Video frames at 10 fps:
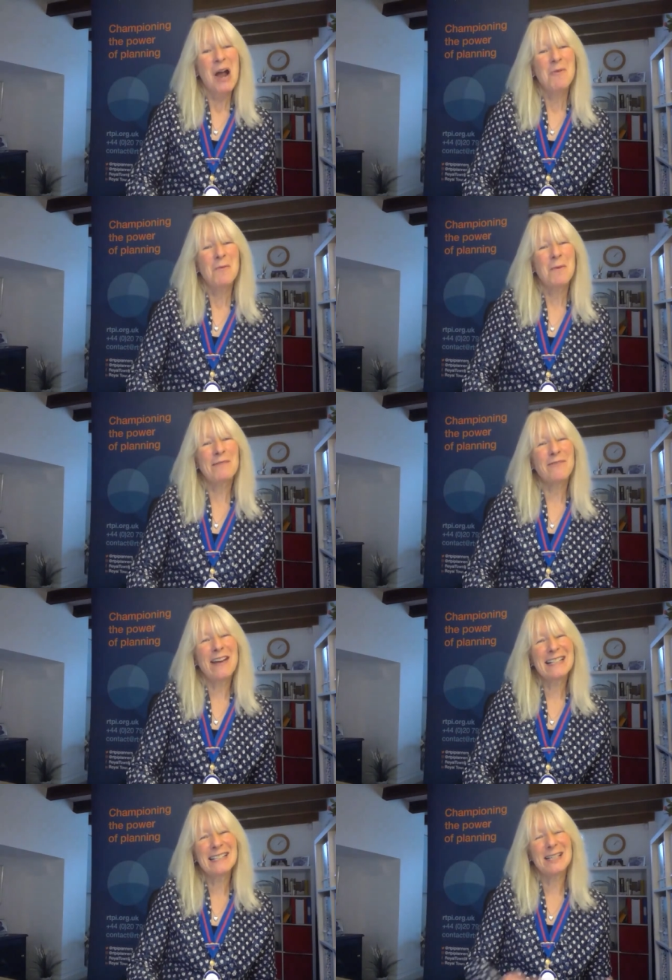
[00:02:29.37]
When
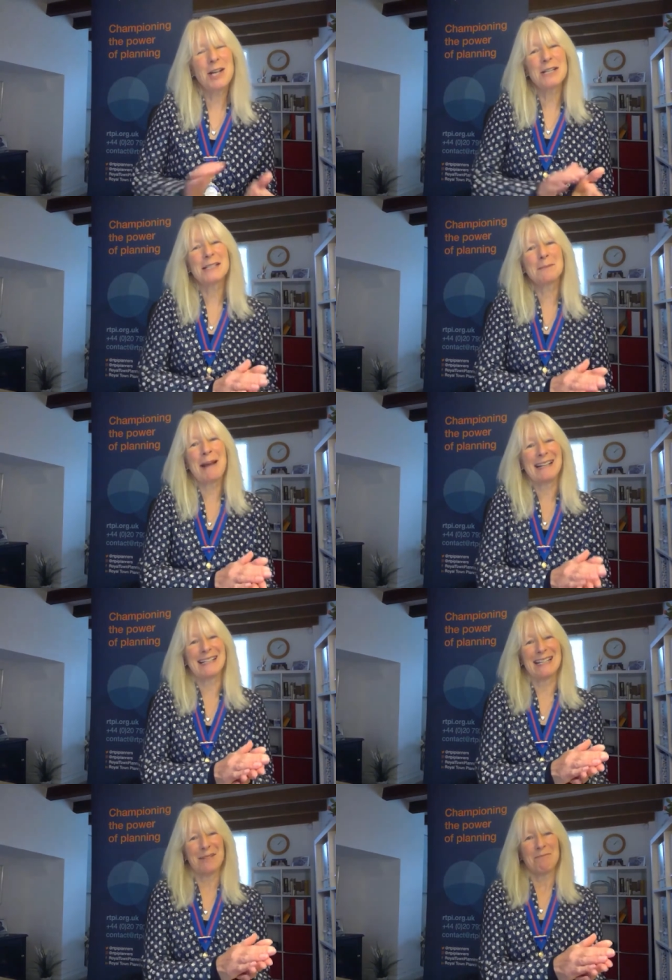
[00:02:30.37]
facing the
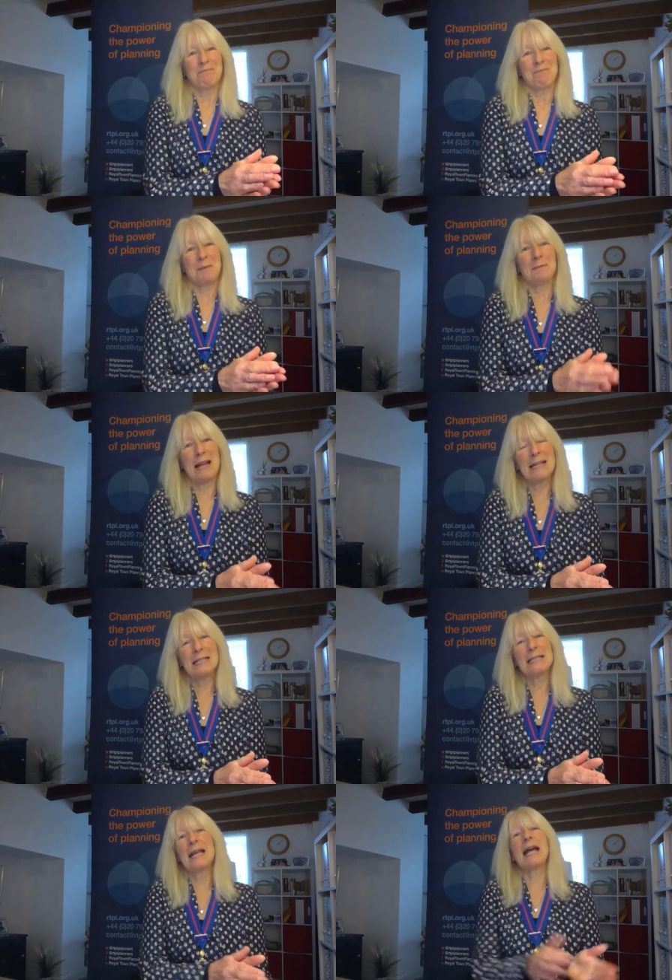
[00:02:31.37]
unexpected,
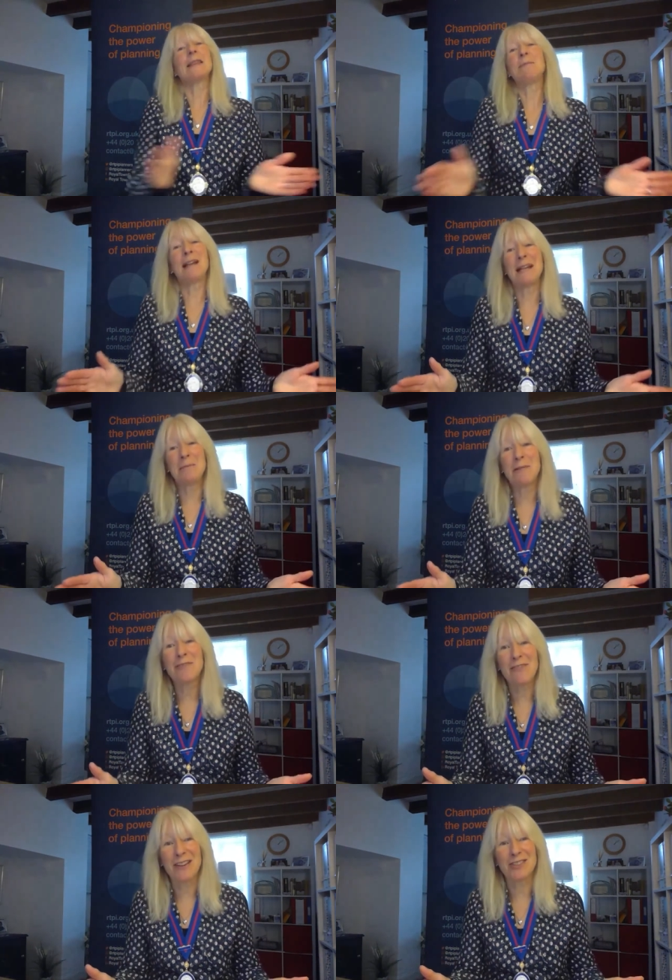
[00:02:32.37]
planners and the planning
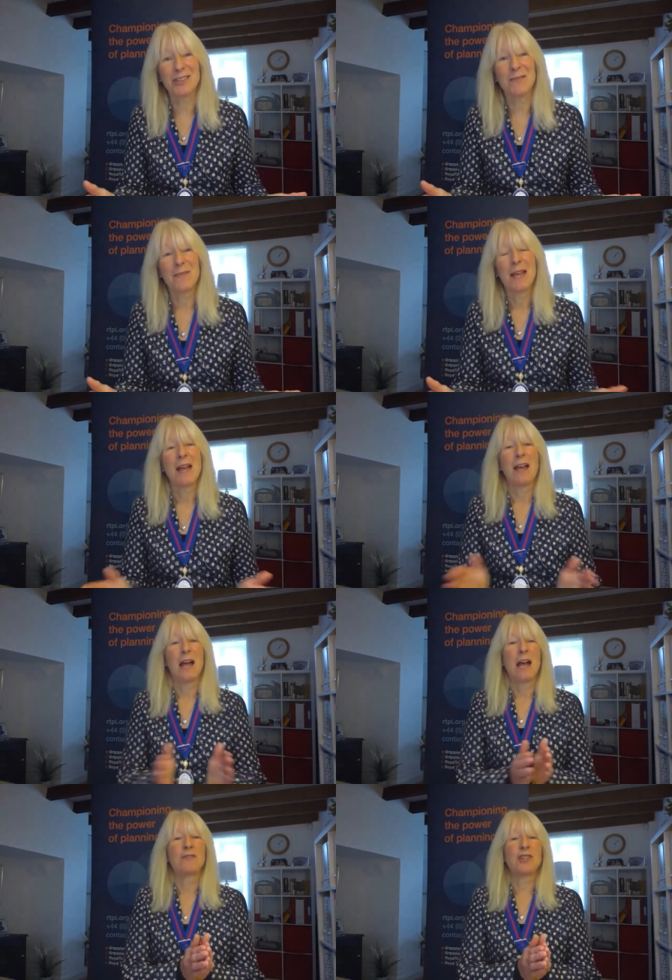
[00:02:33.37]
profession
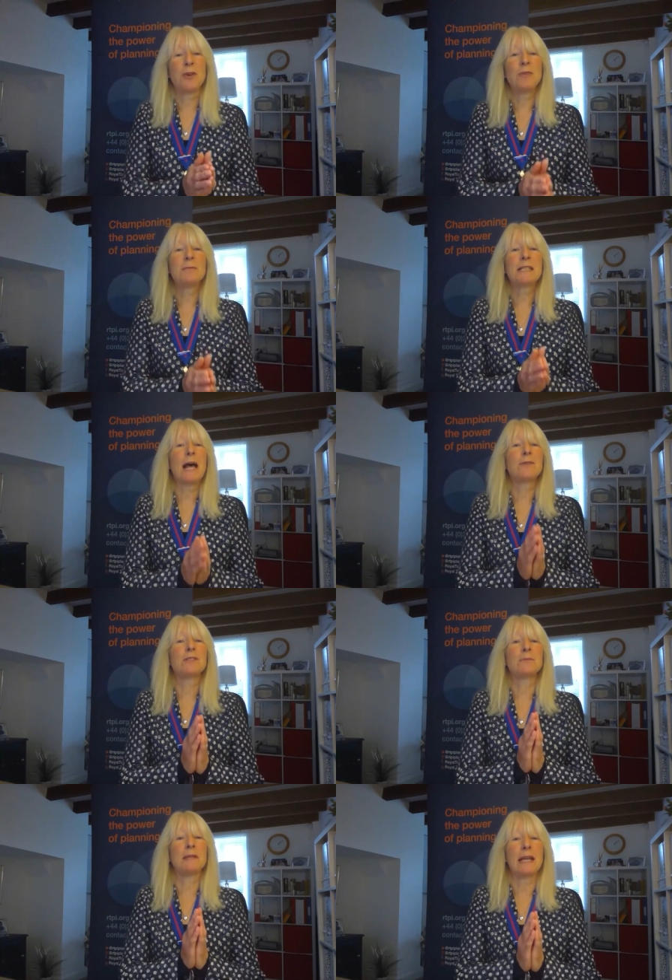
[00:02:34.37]
have shown themselves
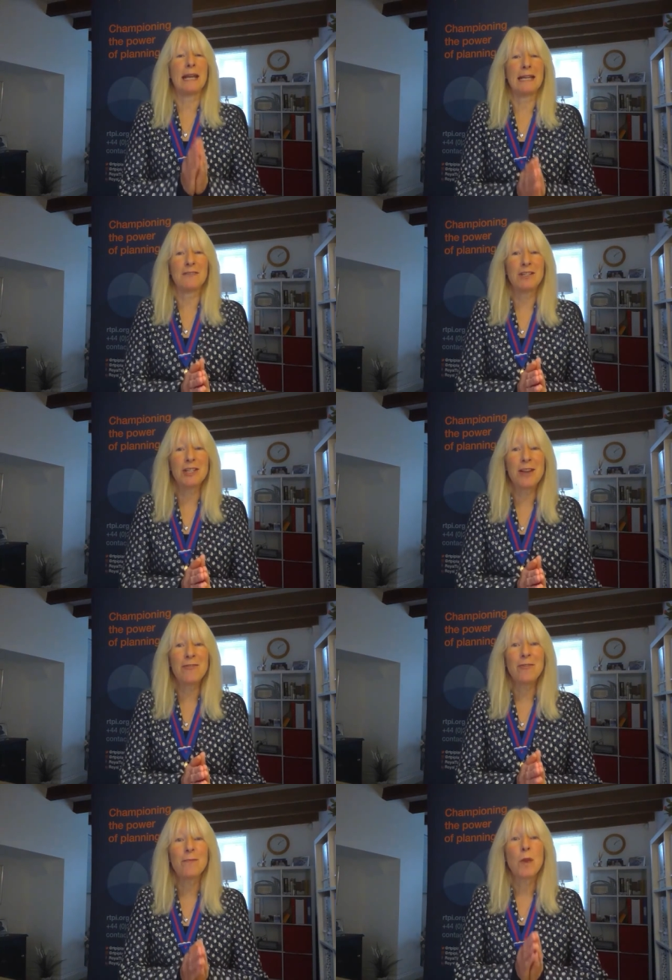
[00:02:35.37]
to be innovative,
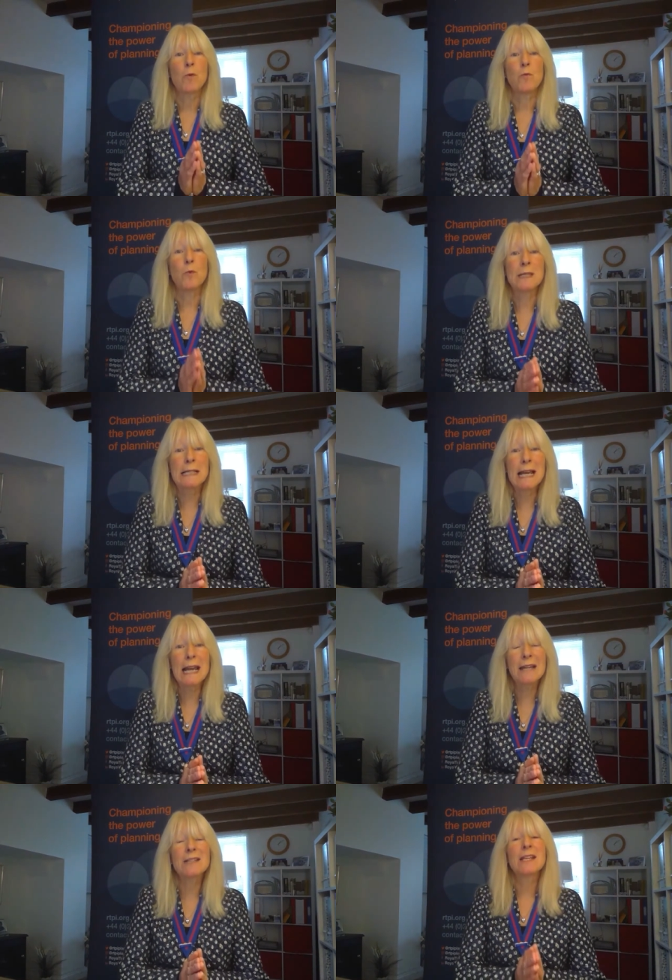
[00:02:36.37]

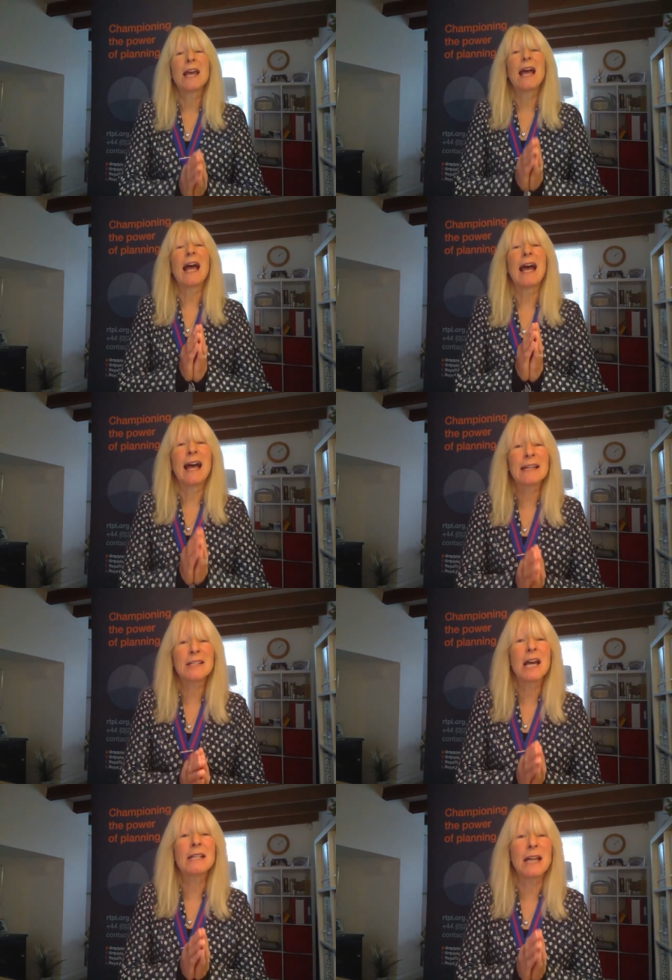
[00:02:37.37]
resilient and
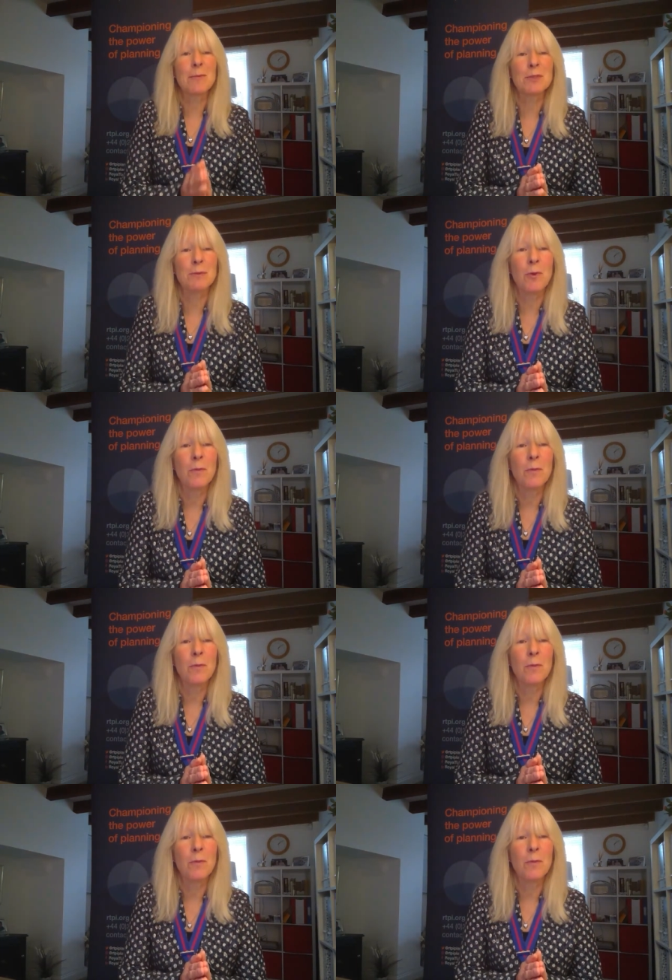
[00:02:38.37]
adaptable.